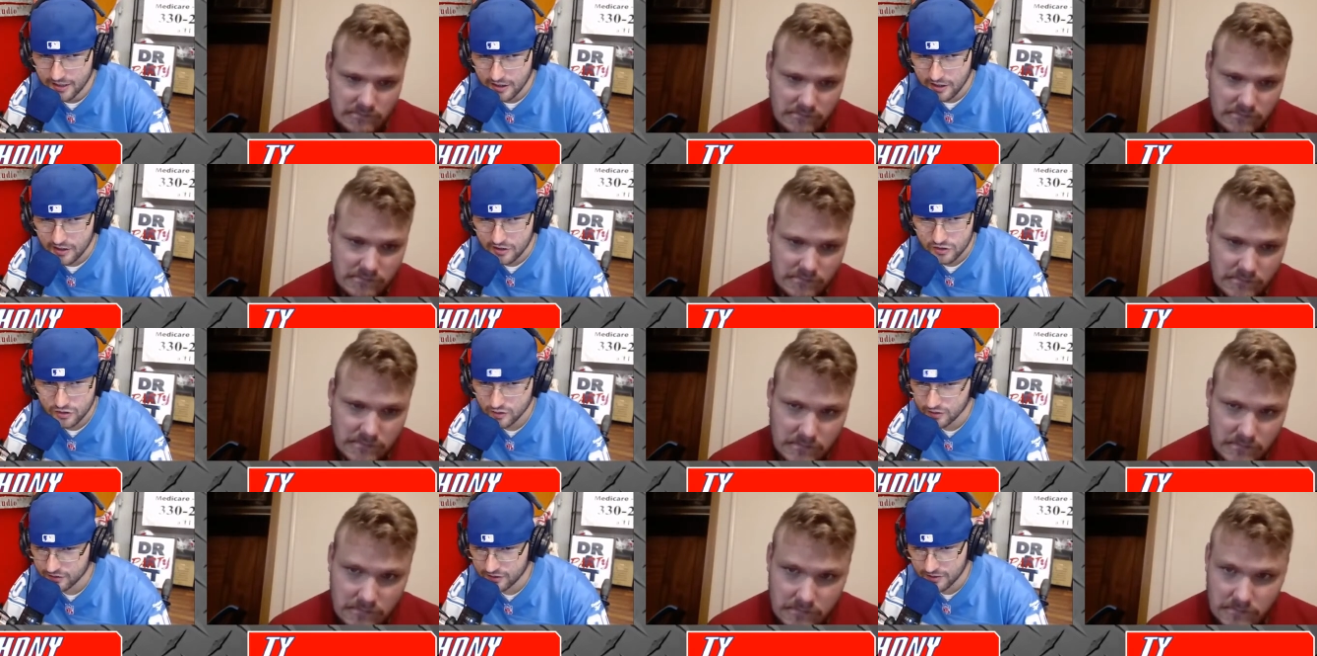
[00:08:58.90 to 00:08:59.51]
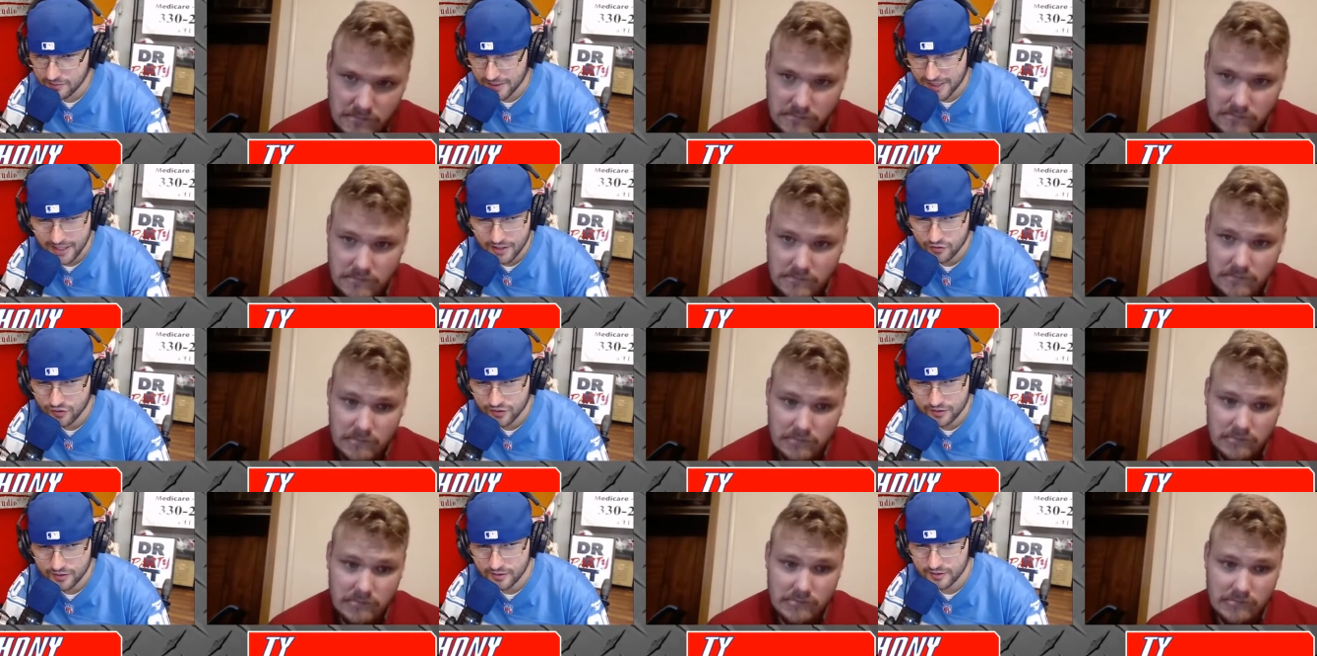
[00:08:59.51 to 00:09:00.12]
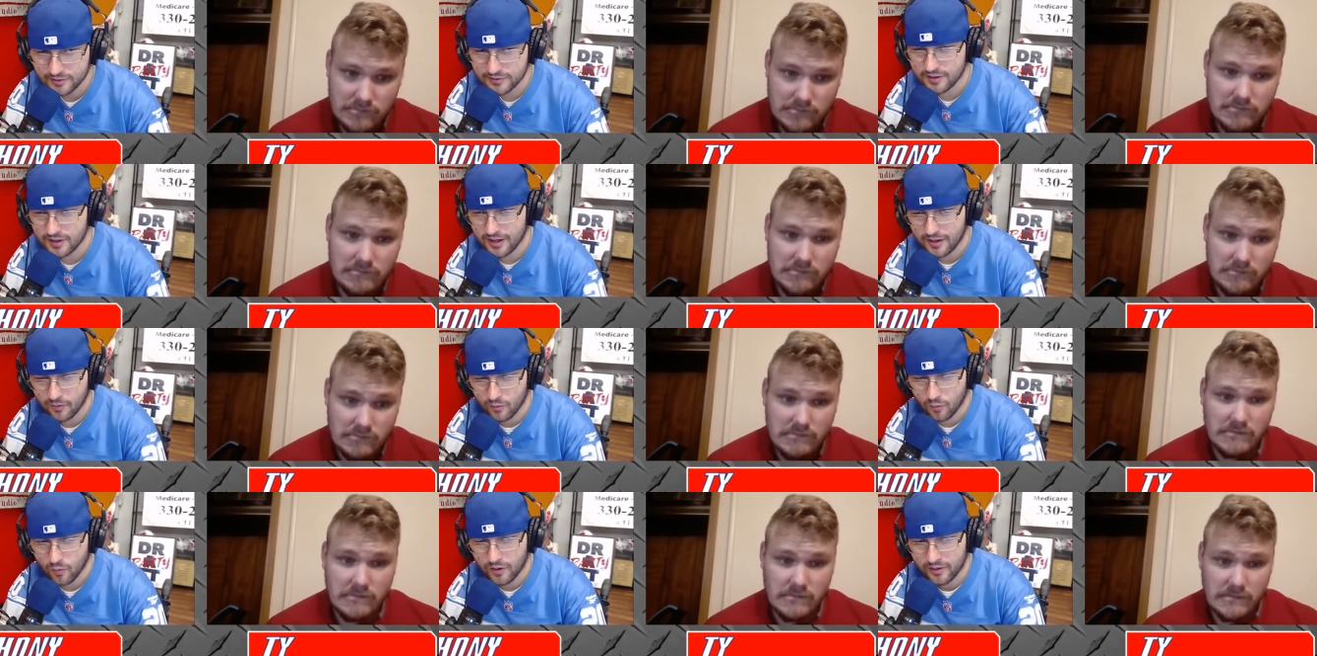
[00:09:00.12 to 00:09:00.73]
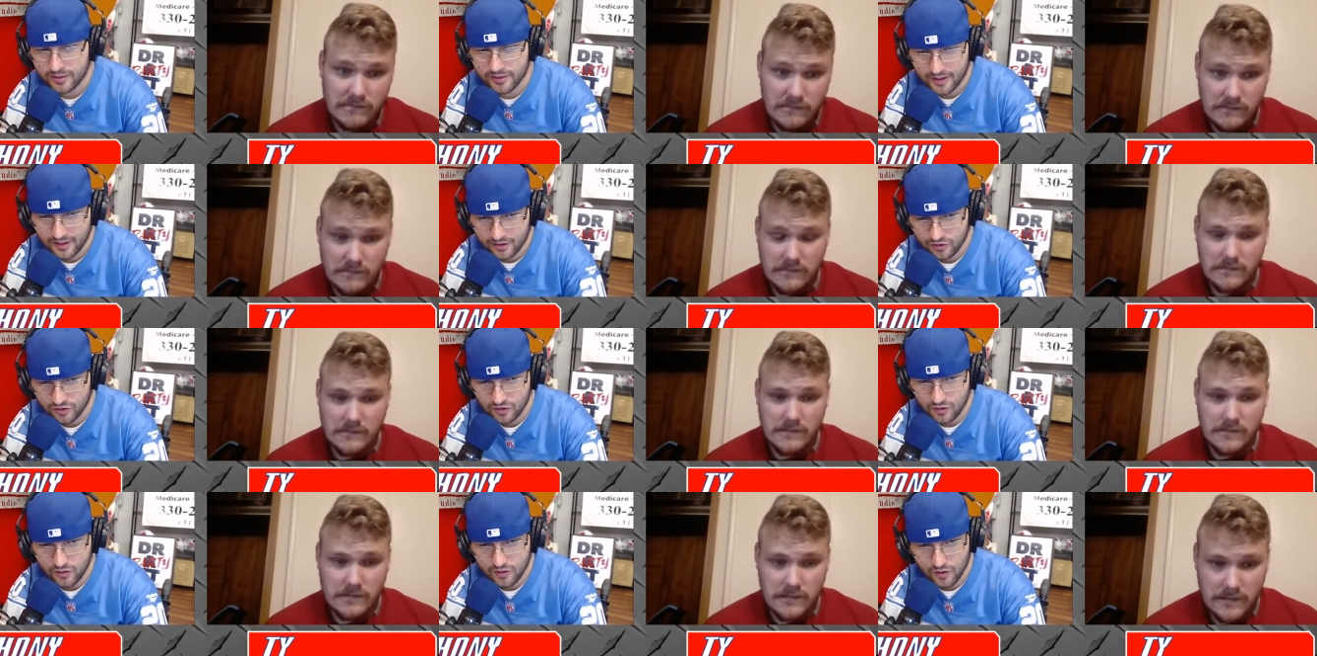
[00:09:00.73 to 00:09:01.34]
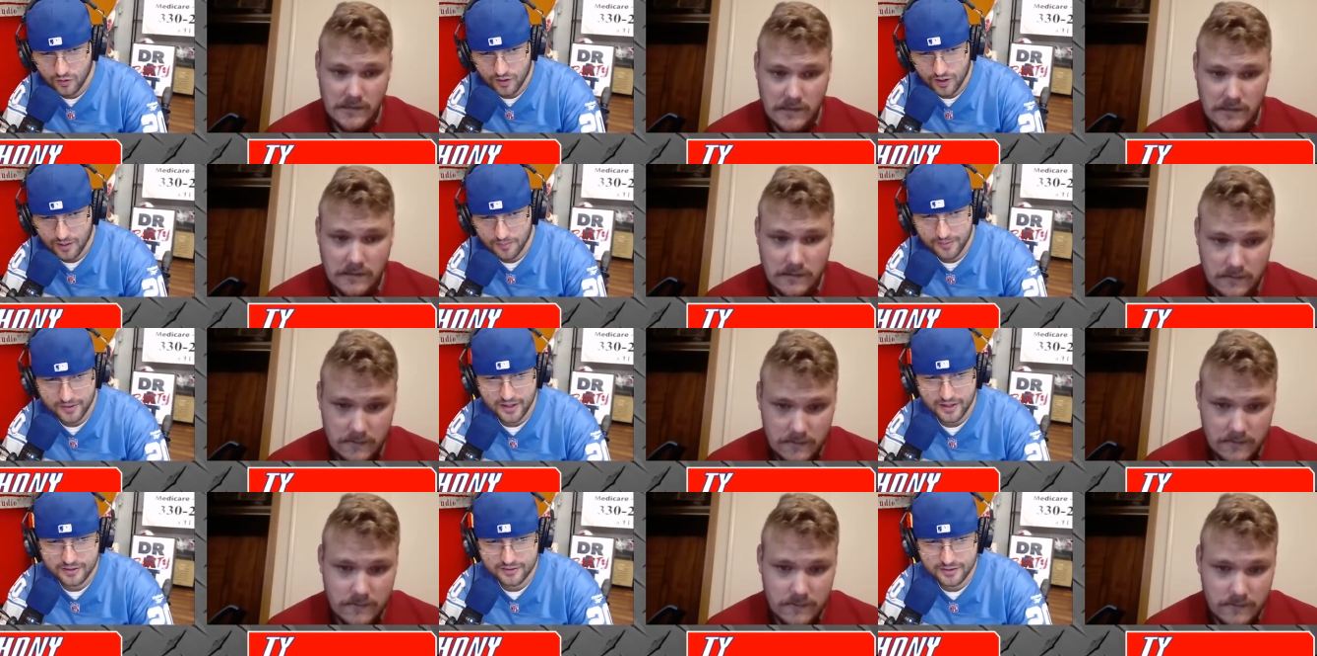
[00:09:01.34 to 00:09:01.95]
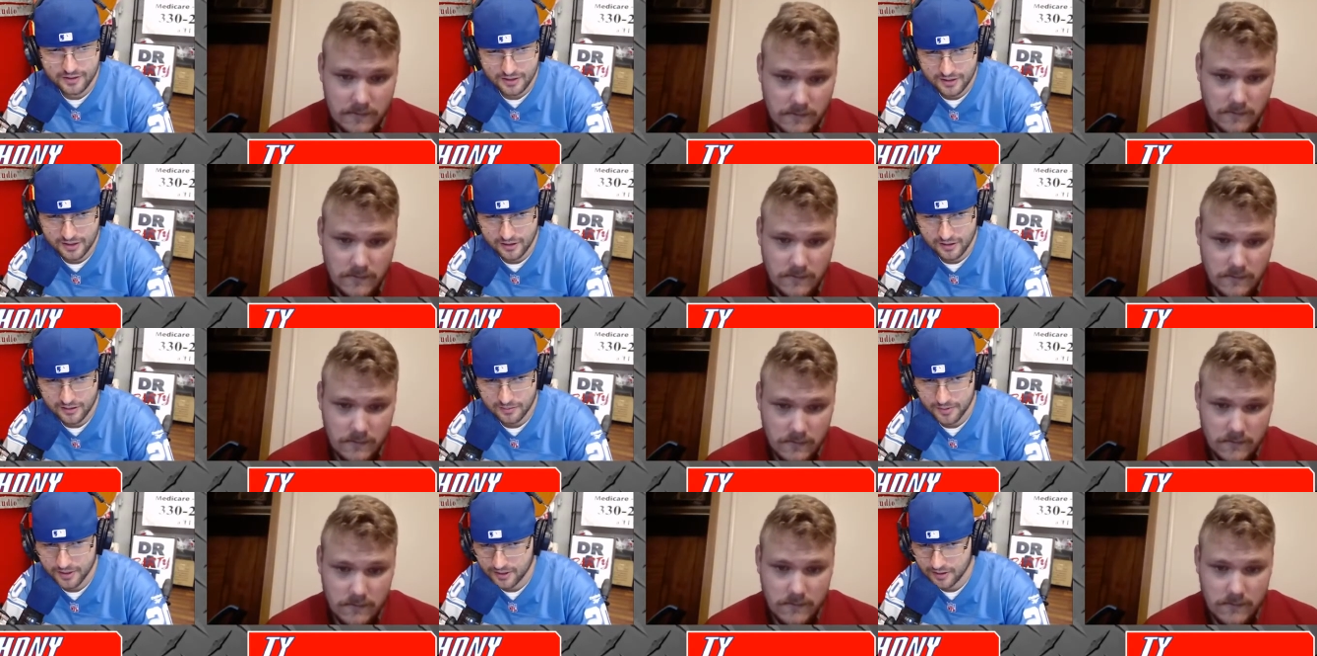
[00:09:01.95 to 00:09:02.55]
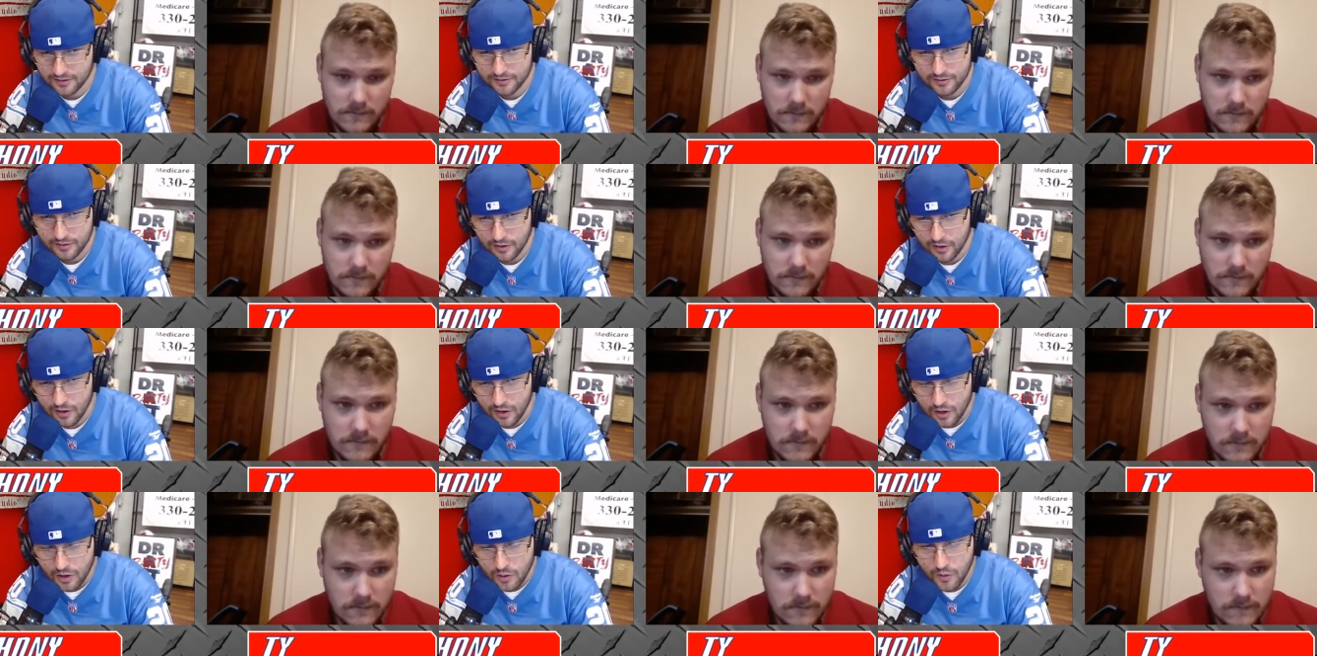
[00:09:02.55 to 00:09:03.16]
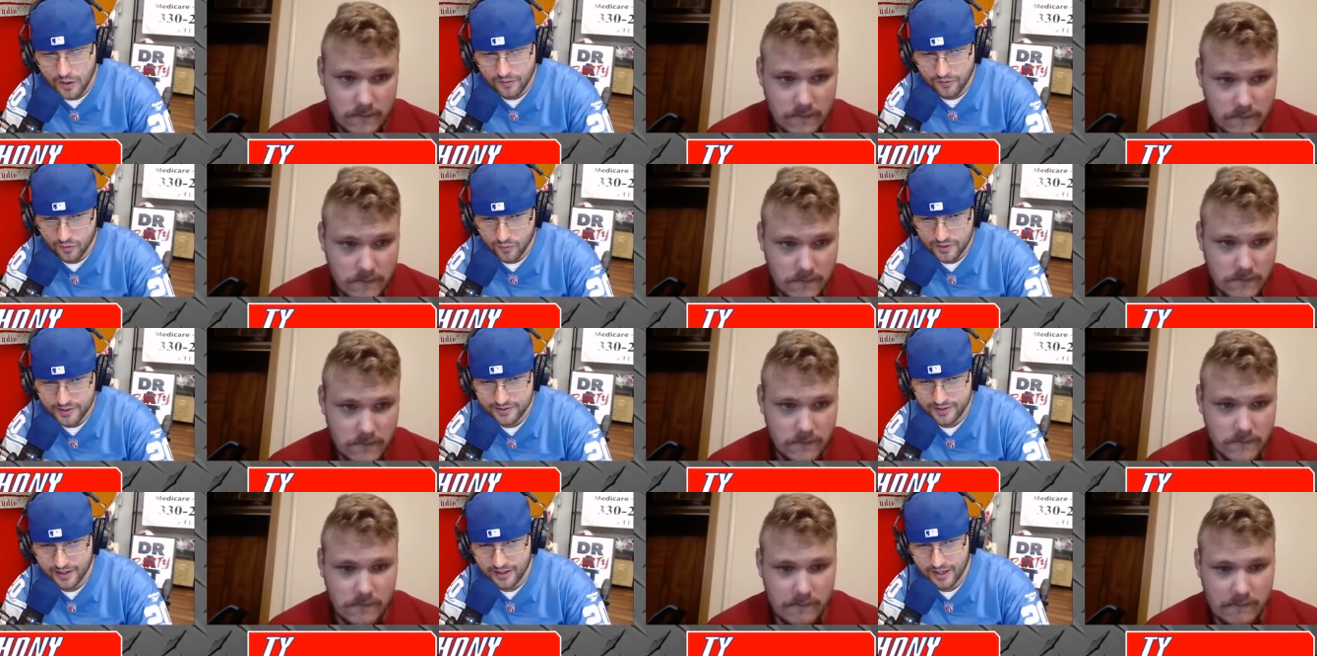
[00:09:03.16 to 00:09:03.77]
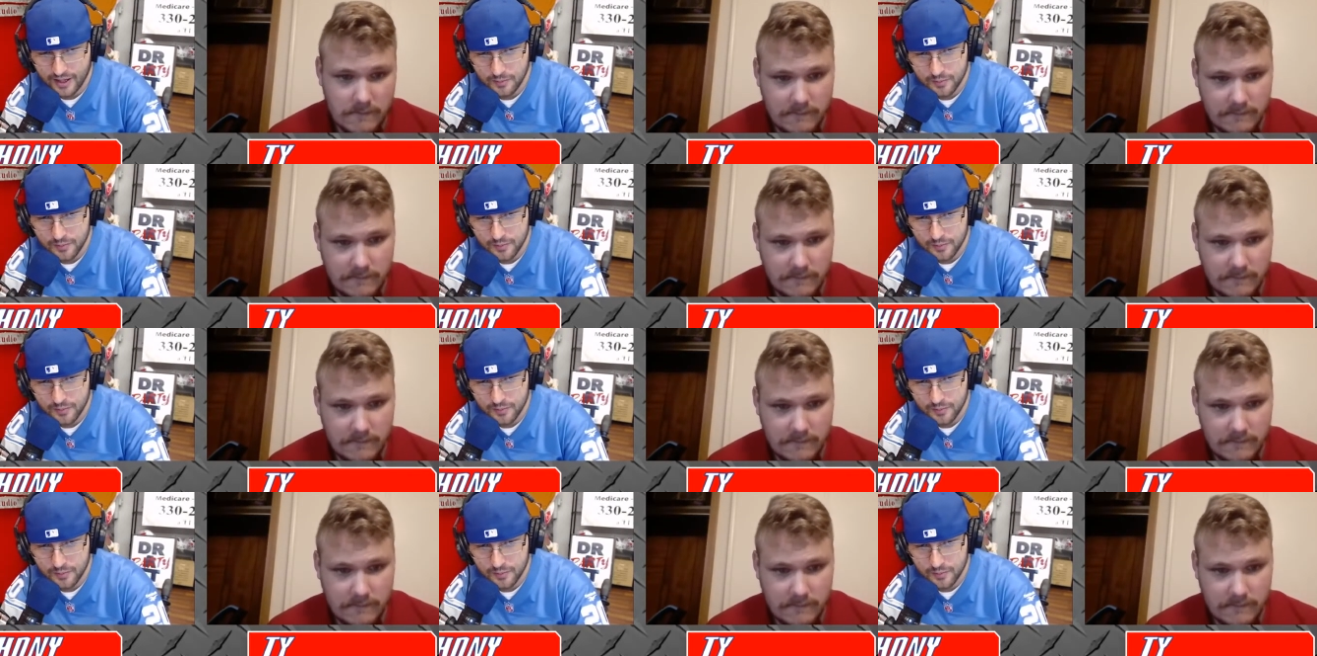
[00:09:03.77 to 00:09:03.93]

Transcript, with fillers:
Speaker 1: So it's going to be interesting to see what they do going up against each other because whoever wins that game